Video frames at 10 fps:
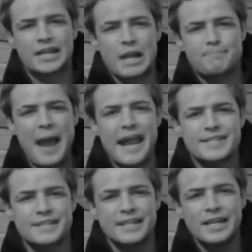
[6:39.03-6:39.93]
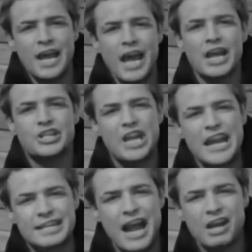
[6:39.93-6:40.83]
his Oscar as a
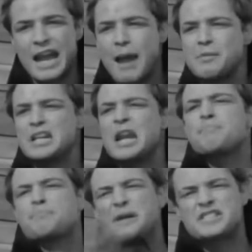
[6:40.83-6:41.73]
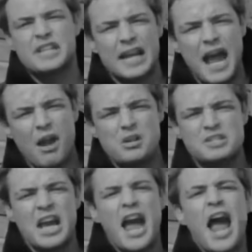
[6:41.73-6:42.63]
protest against Hollywood's
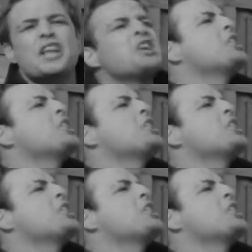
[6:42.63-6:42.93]
treatment of